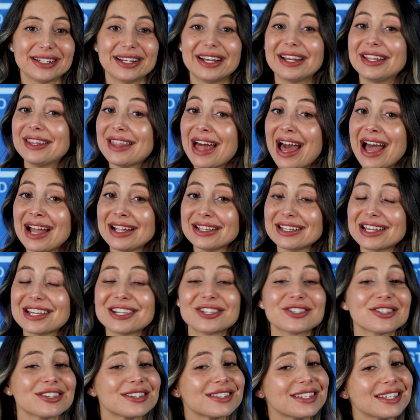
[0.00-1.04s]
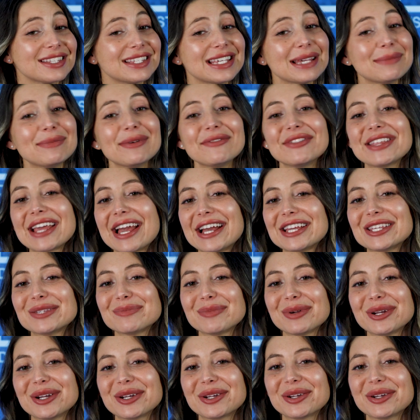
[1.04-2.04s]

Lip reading: That is just the tip of the iceberg.